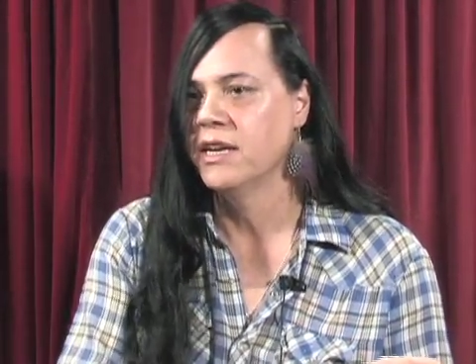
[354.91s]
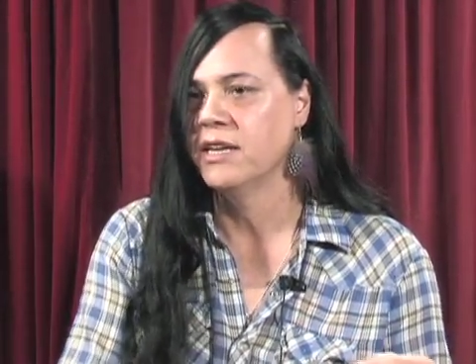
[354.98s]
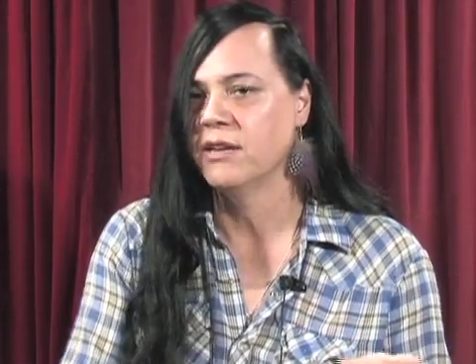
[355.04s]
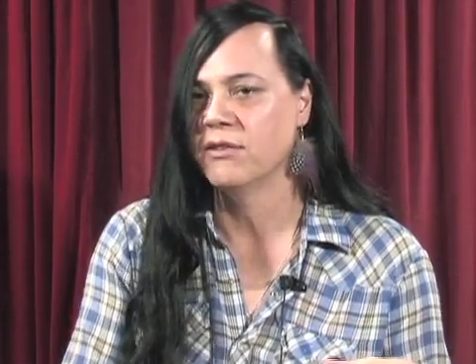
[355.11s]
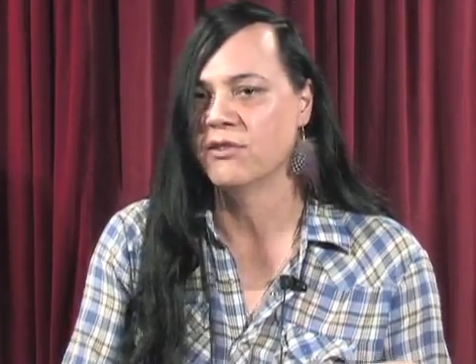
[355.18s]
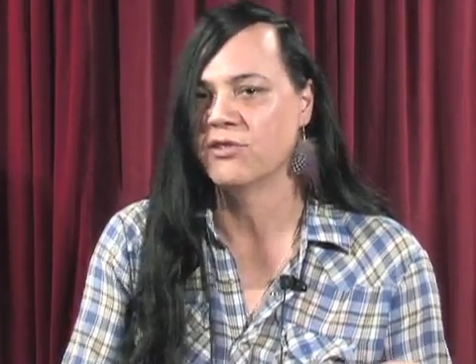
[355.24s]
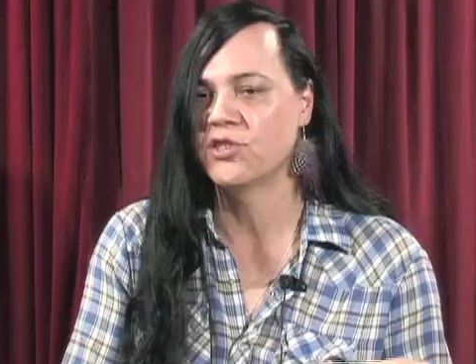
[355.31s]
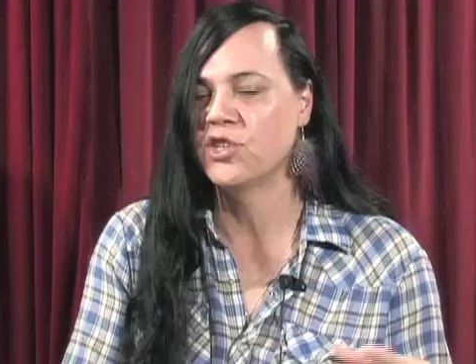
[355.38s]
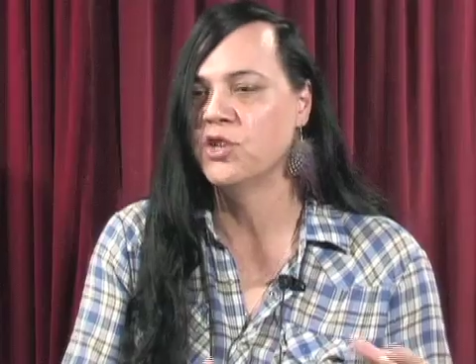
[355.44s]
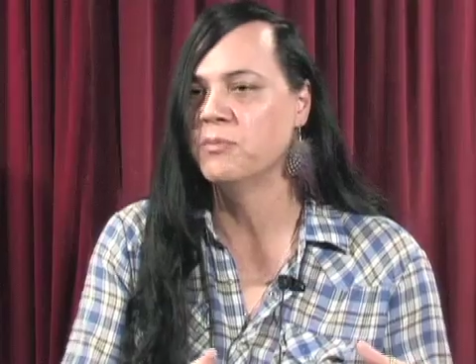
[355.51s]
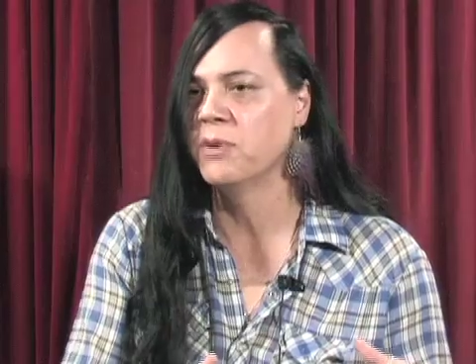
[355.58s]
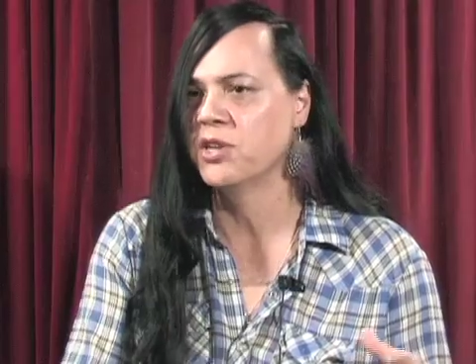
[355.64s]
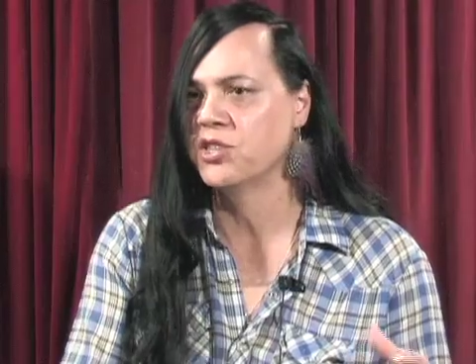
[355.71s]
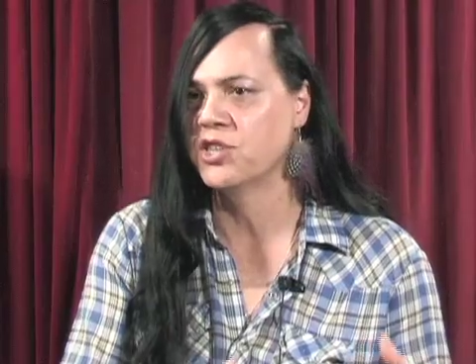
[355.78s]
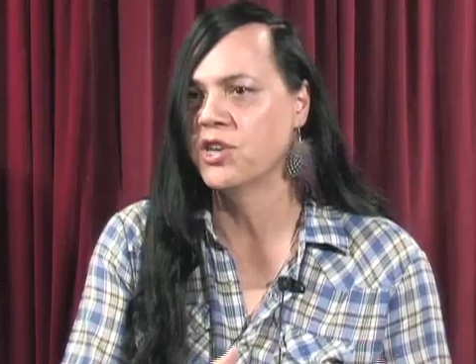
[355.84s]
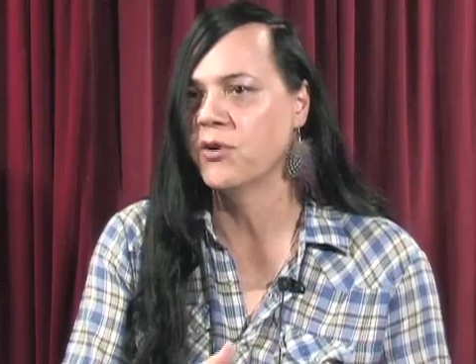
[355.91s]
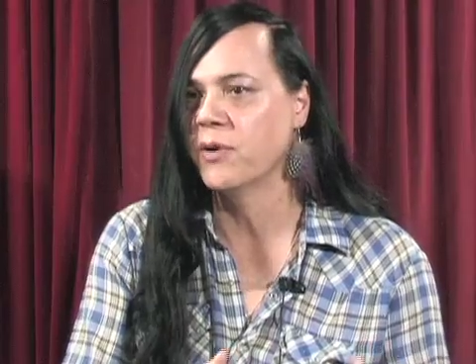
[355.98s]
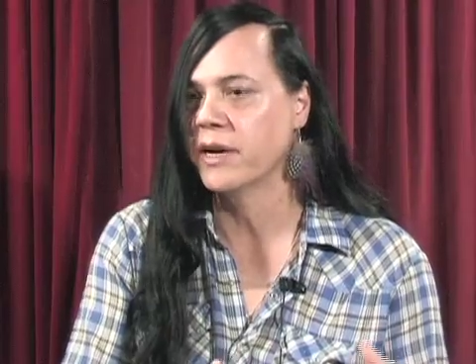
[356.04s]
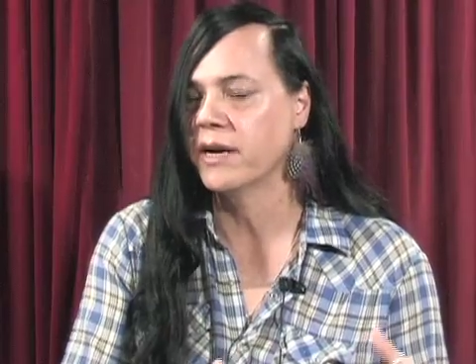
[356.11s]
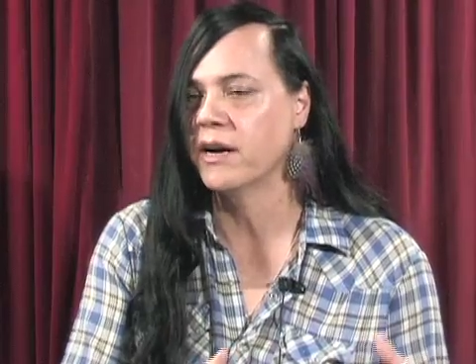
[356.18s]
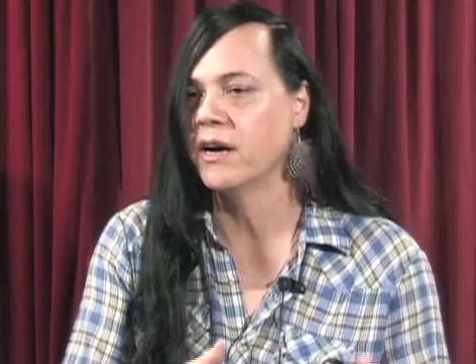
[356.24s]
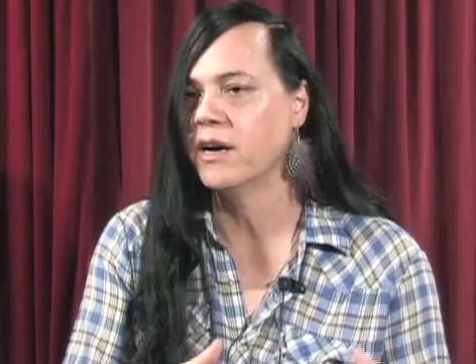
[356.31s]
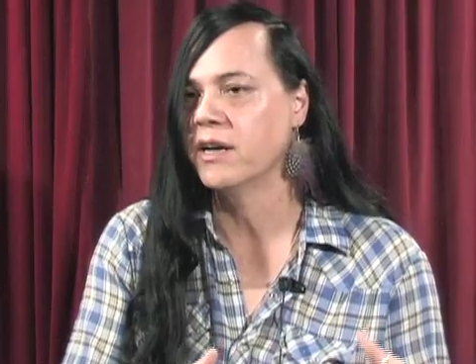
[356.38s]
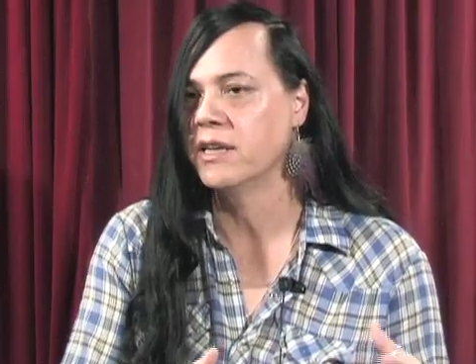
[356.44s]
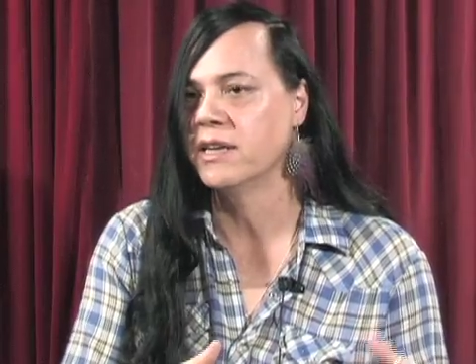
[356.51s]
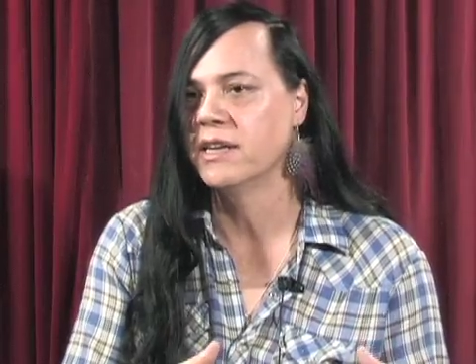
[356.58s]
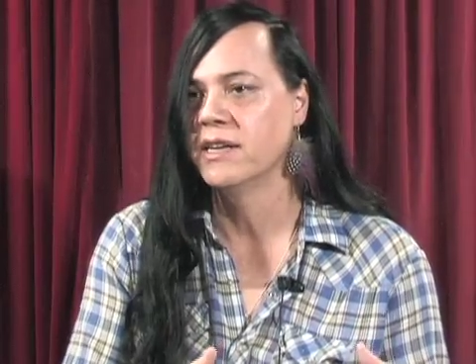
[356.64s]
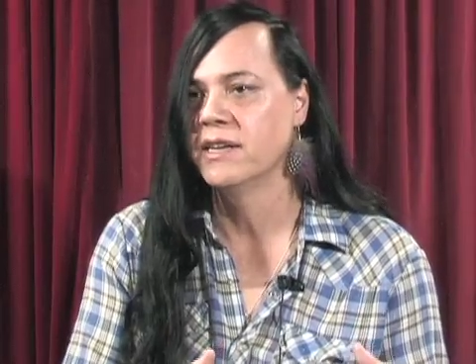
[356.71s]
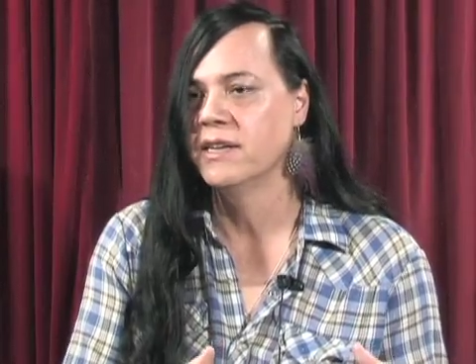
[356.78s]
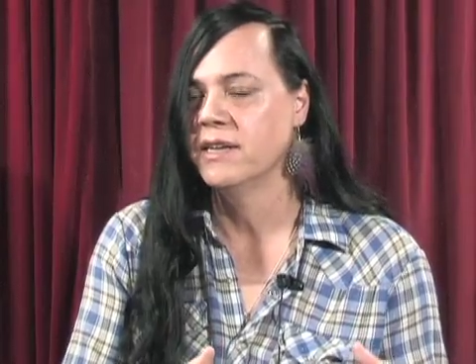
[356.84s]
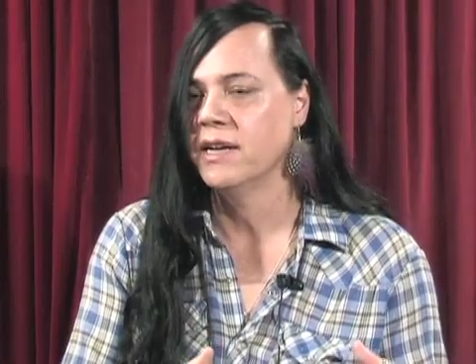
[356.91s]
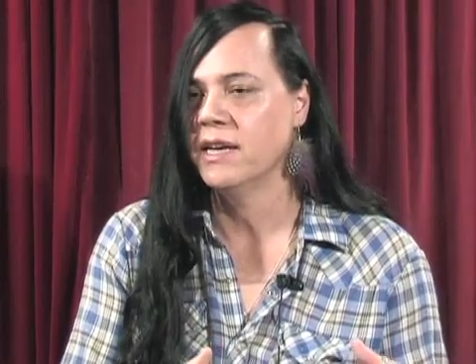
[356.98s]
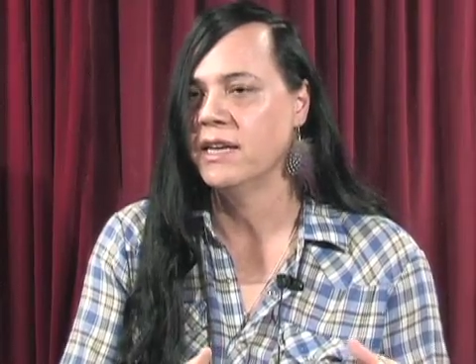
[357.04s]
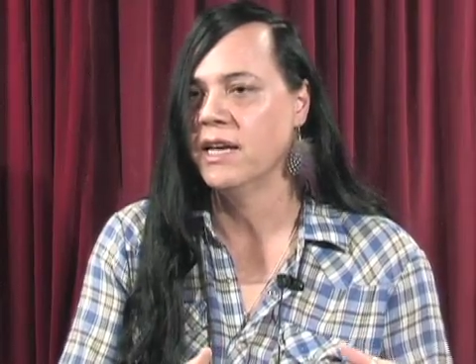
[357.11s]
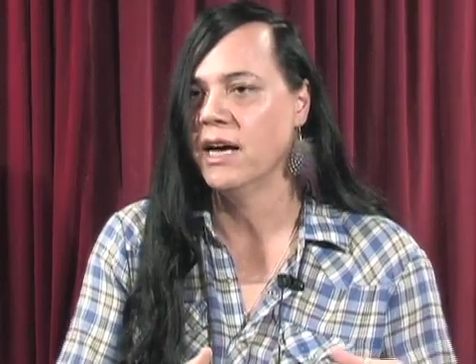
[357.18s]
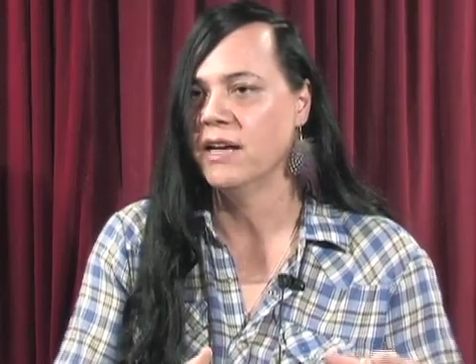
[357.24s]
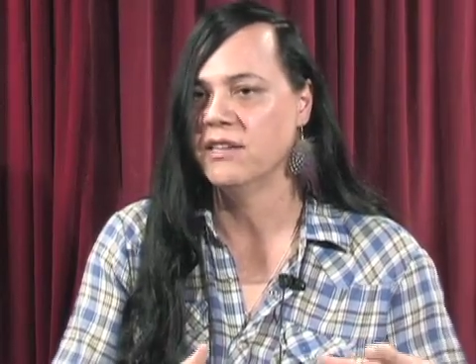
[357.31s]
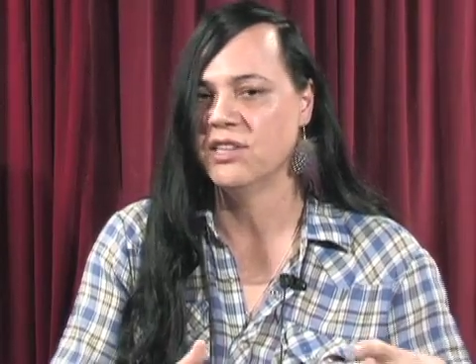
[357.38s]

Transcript: There's too much going on, and